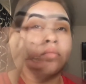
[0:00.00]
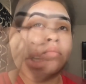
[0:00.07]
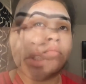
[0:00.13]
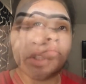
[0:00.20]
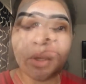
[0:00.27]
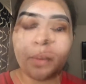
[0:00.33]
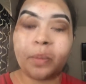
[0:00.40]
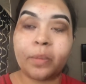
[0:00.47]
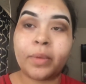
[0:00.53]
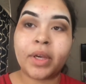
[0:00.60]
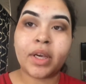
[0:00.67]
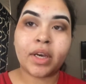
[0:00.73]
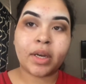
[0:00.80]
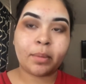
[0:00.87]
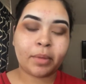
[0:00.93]
So I'm going to be
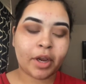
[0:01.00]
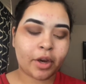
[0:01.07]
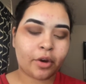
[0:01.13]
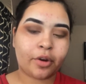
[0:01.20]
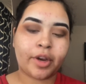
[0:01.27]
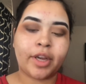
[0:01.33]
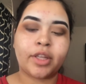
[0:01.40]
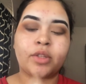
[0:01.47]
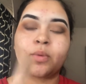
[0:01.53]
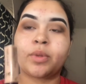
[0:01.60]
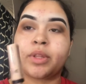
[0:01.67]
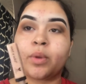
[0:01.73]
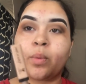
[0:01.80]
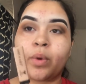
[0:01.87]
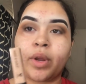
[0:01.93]
cutting my crease with
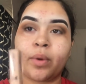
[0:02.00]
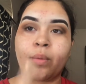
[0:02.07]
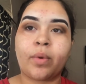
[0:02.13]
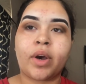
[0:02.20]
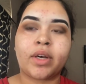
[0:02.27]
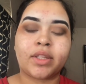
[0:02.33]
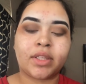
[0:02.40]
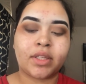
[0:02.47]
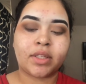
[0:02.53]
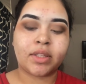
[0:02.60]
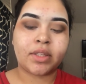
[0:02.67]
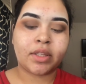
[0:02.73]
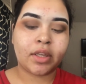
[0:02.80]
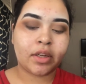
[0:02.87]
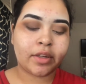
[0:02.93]
the Wet n Wild
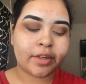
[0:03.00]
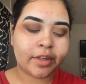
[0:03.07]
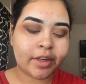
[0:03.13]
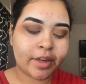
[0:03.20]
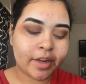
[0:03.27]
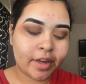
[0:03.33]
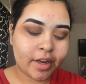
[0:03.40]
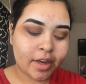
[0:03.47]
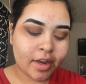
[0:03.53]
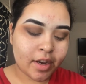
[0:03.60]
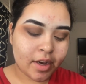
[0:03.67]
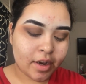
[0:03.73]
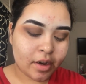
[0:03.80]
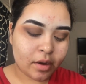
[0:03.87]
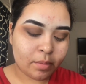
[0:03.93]
concealer.
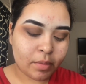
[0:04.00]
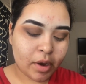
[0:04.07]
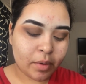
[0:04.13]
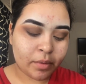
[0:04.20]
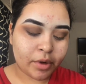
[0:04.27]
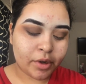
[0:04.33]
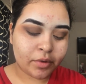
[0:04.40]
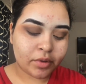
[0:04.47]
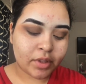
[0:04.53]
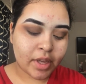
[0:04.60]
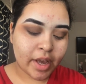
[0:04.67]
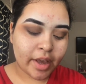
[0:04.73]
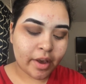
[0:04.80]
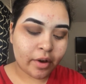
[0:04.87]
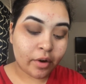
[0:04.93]
I would use the
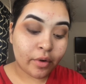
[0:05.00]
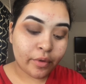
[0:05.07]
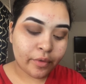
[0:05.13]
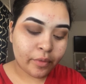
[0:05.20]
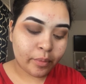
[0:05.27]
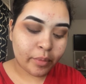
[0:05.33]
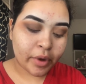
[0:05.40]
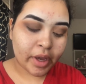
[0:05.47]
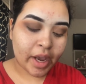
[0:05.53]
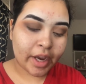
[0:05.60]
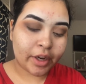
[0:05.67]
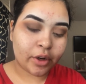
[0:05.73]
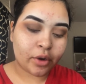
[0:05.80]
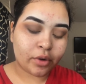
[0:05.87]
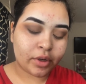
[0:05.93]
e.l.f., but I
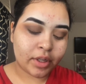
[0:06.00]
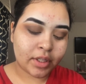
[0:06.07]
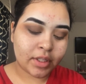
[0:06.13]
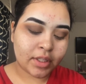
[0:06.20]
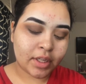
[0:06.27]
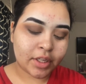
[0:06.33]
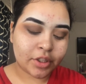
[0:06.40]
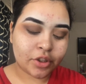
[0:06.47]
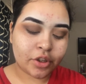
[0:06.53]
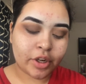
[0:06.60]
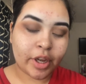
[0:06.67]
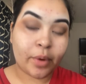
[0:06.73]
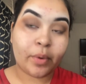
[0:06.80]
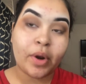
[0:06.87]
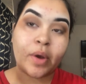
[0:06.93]
noticed
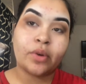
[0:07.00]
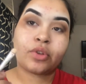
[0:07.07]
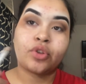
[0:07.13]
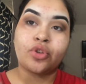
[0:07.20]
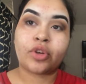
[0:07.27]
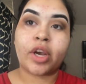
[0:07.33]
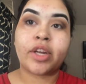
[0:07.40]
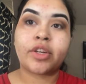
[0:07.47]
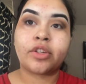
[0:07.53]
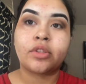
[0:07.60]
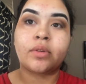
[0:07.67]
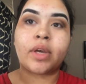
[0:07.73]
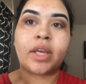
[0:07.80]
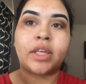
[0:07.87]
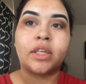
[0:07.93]
yesterday when I was trying to
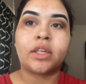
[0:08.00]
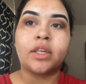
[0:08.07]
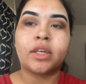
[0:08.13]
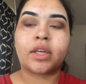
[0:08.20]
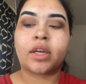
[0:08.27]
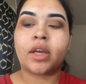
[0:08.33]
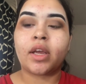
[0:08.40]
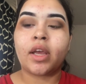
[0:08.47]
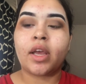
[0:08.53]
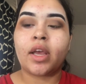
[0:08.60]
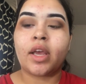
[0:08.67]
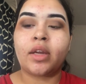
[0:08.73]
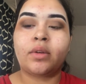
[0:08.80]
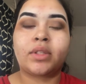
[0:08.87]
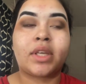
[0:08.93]
do a look,
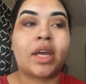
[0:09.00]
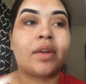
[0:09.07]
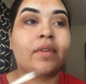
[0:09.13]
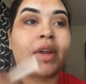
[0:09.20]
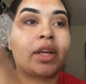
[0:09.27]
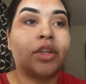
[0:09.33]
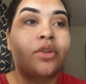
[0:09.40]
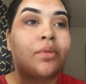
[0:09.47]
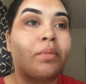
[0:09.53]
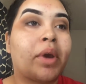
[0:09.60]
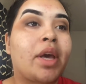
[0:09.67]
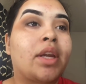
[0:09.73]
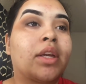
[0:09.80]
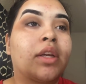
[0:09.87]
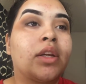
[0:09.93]
it was kind of like a
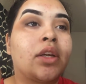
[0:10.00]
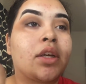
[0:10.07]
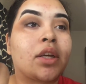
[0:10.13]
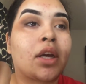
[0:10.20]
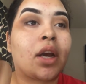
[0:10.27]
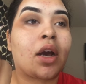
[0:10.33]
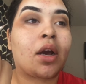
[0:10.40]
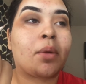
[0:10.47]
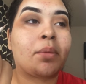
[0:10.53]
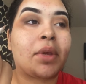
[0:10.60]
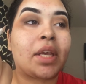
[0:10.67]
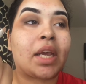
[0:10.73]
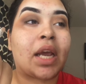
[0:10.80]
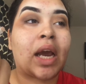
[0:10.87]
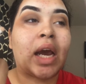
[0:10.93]
dramatic look,
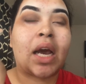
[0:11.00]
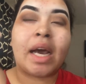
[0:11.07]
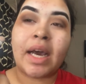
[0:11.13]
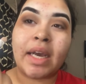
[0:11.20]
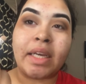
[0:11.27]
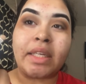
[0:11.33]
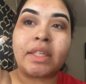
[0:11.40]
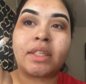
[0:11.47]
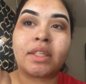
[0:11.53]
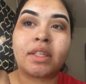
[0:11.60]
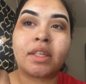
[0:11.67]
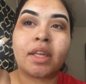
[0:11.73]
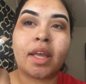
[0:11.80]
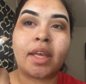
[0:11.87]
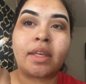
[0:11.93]
it kind
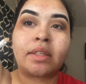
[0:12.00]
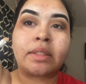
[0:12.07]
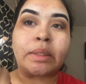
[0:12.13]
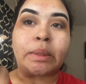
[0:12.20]
of like